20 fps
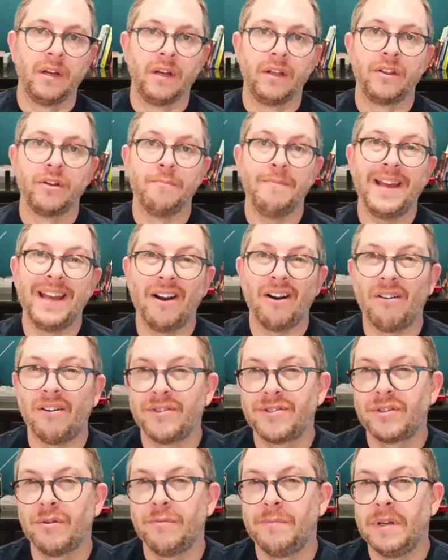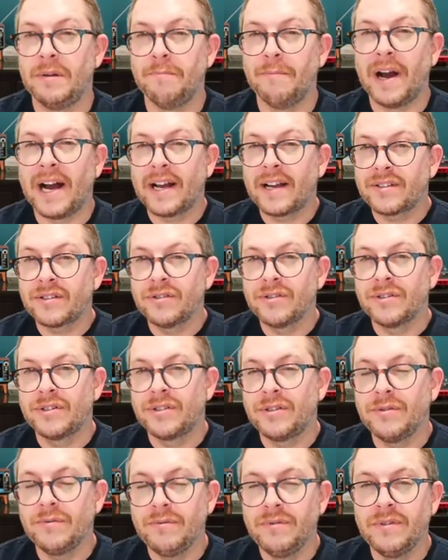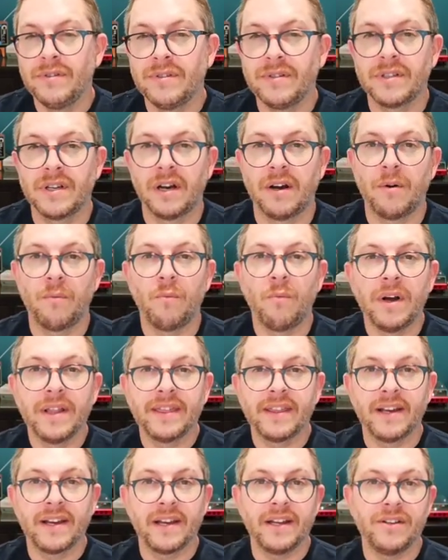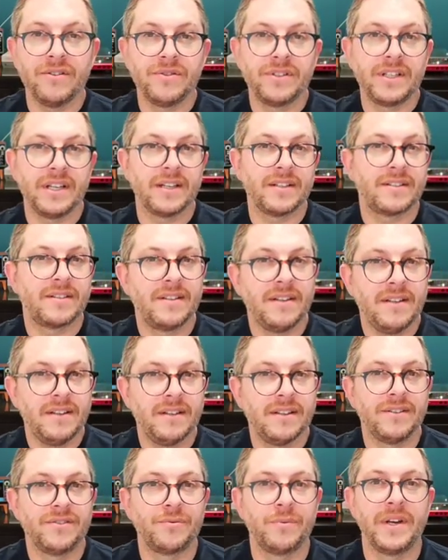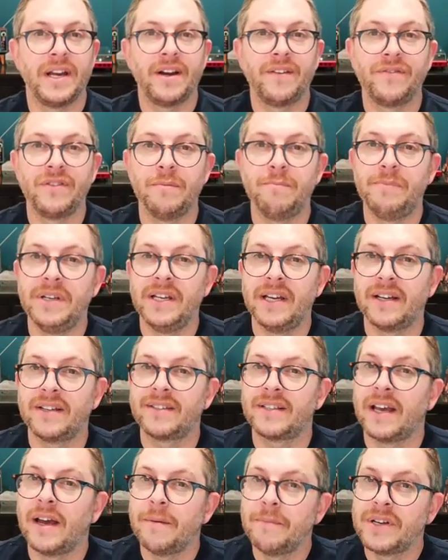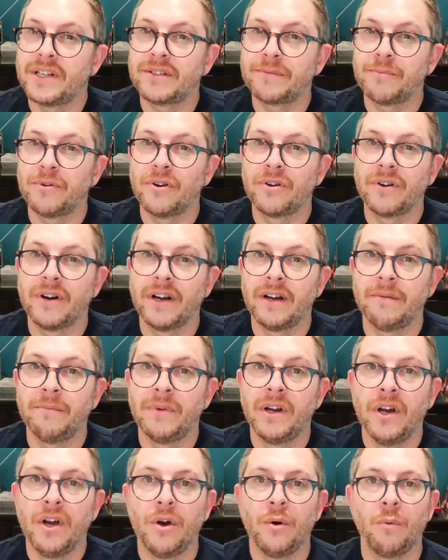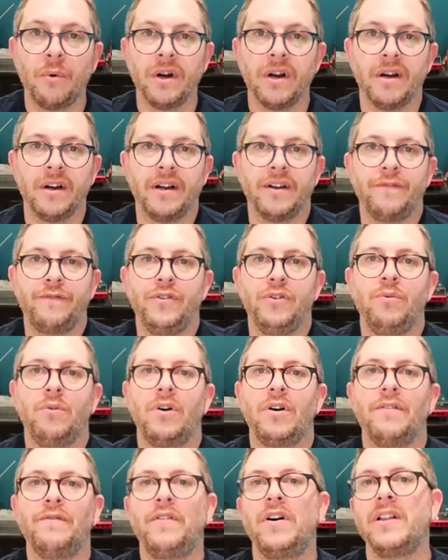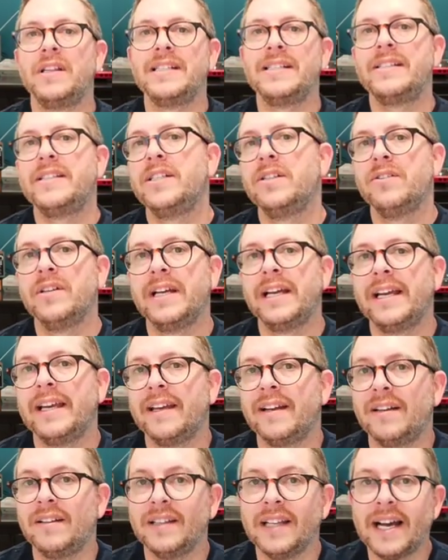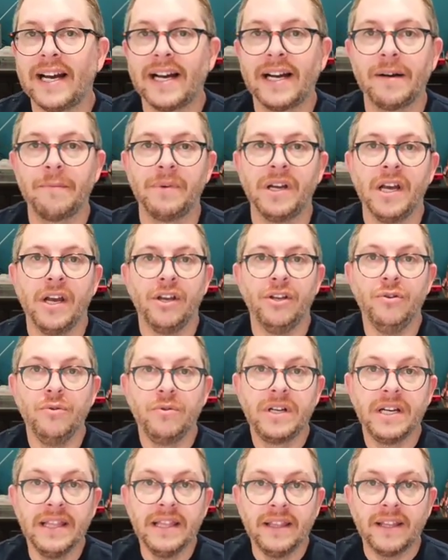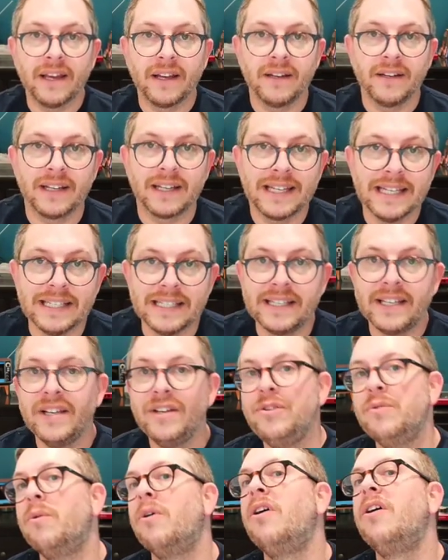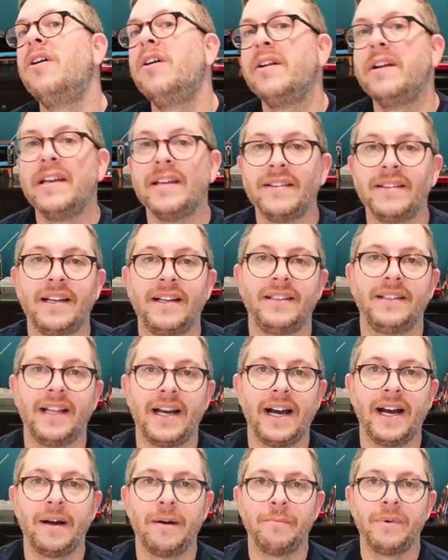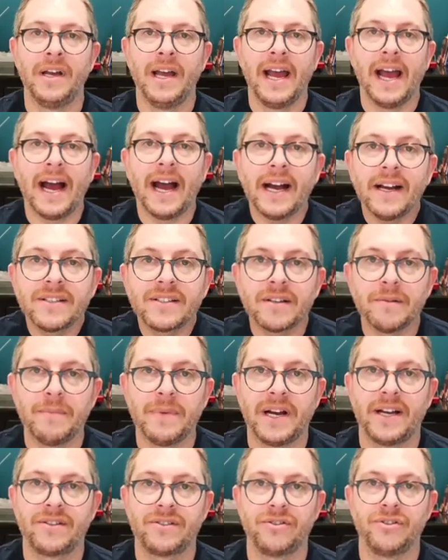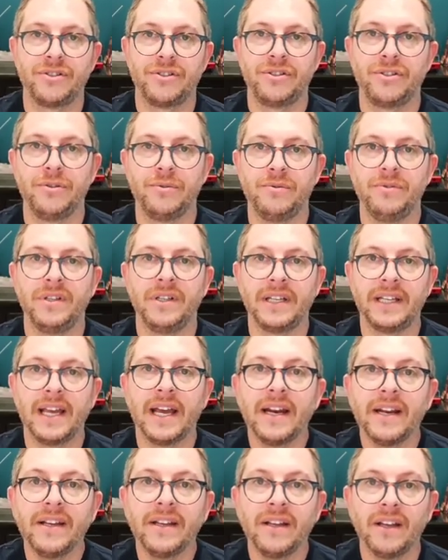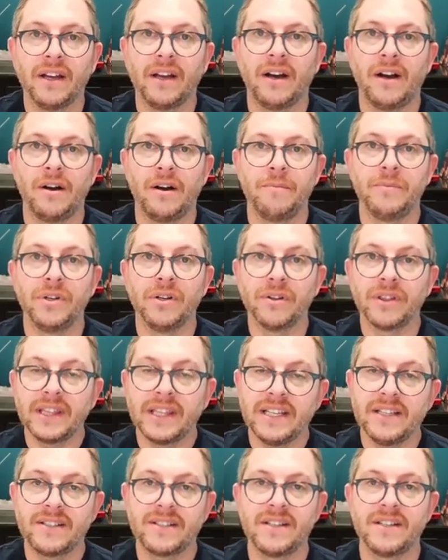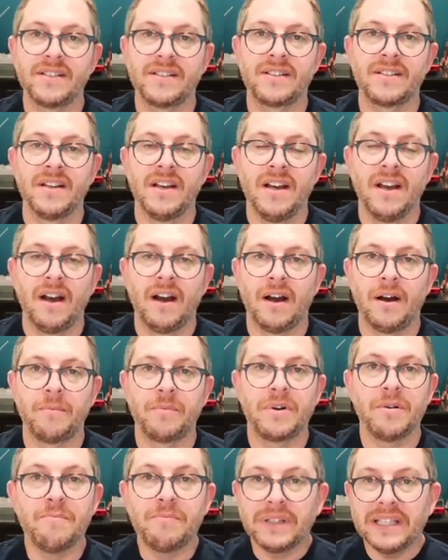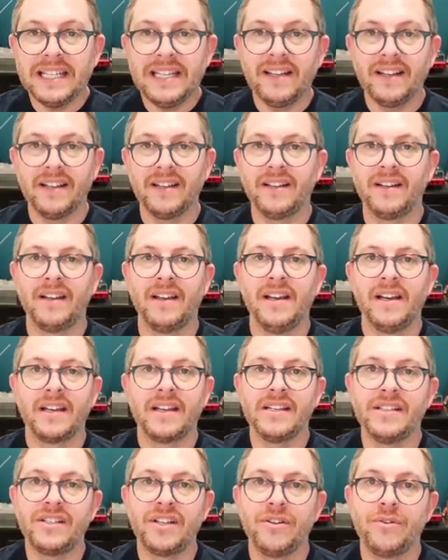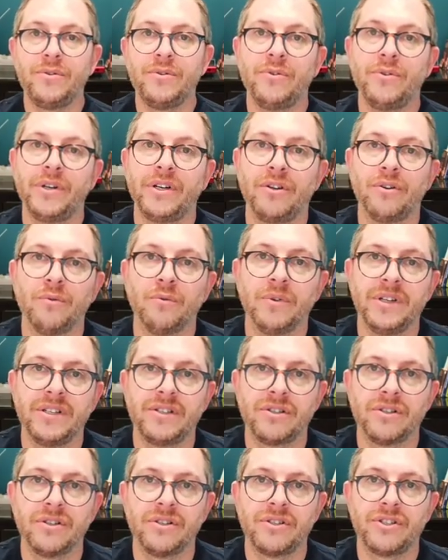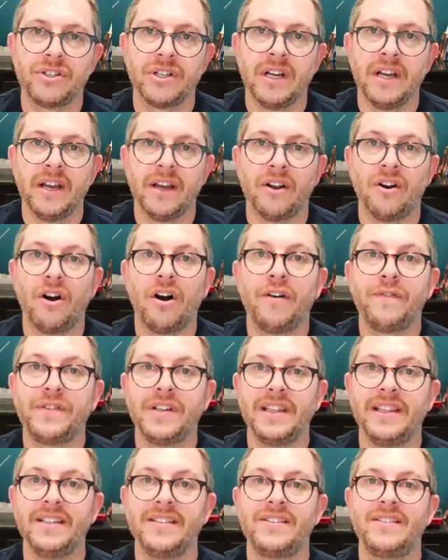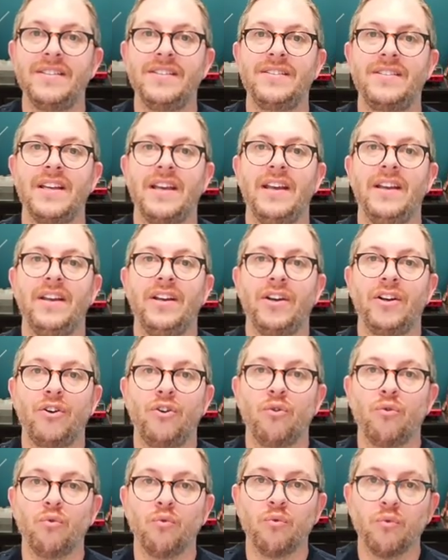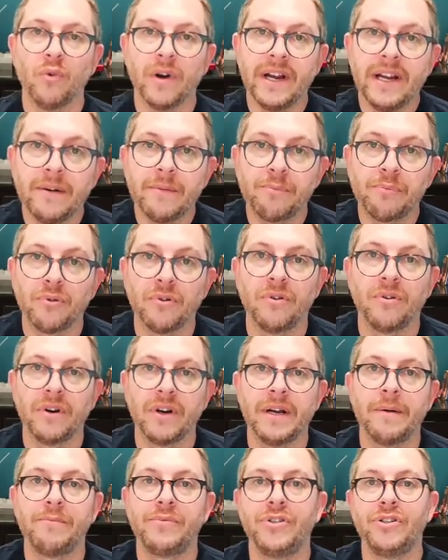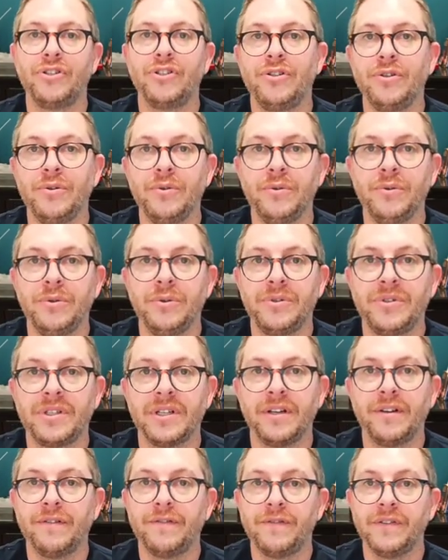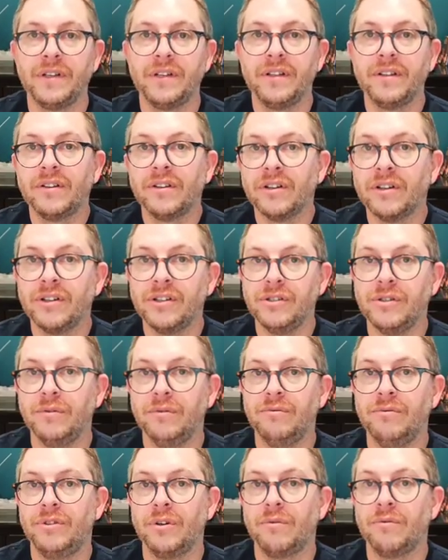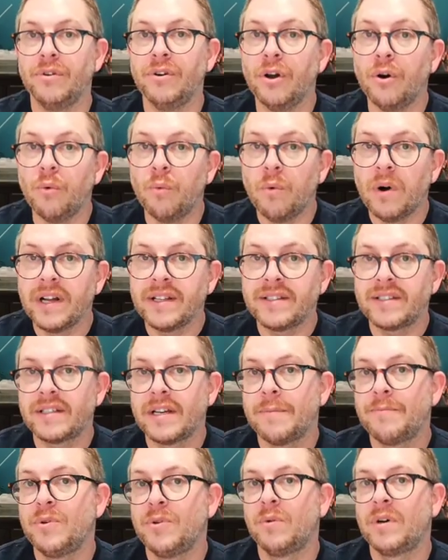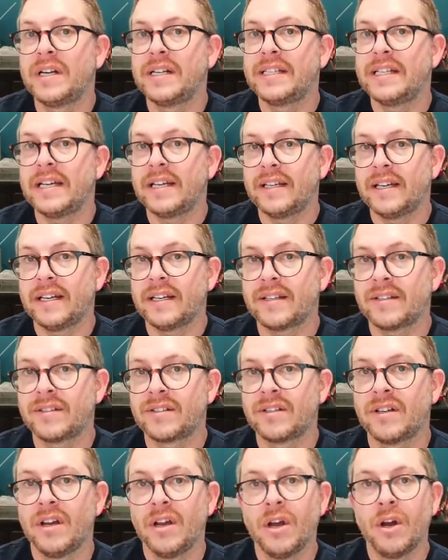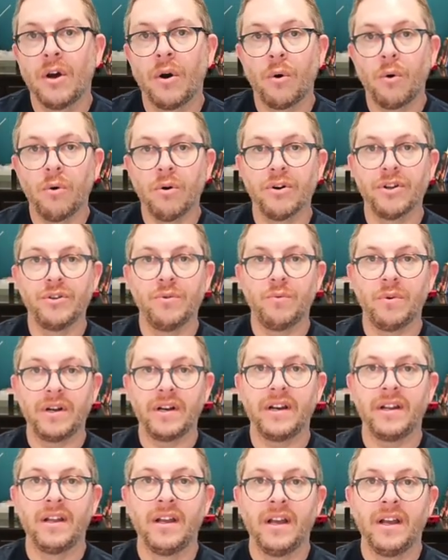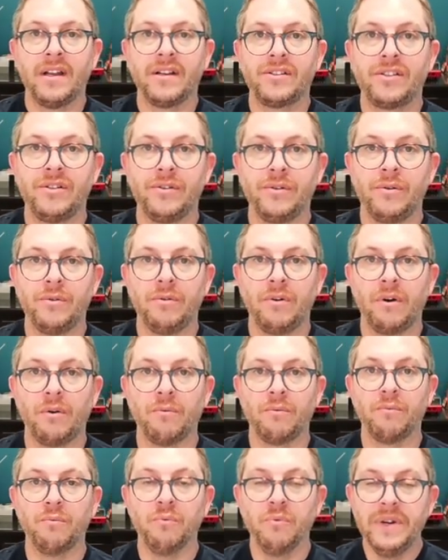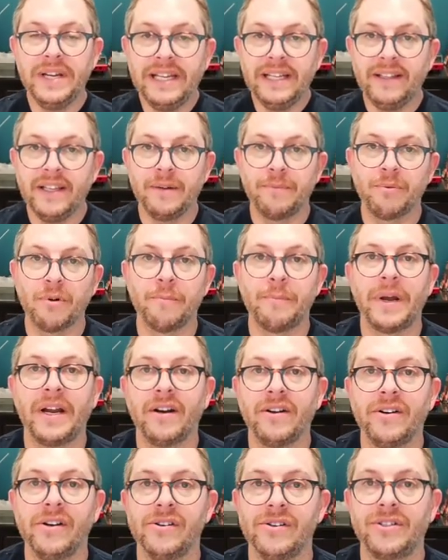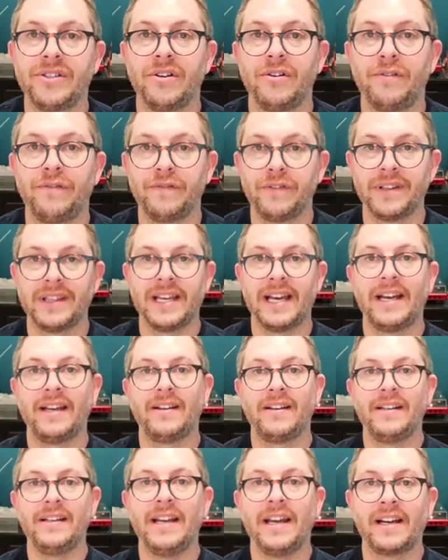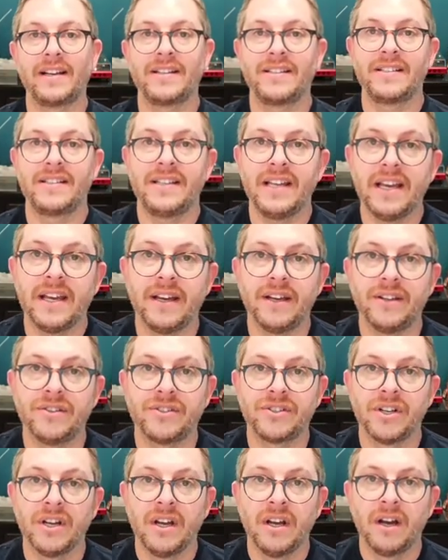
There may also be master's students. One thing at UCSD is we have the BS-MS program, where if you are volunteering in a lab, you can then continue on in that lab as a master's student, getting your thesis completed, continuing your research. And often this is a great program to choose if either you don't know what step you want to take next, or you want to really prepare yourself for that next stage.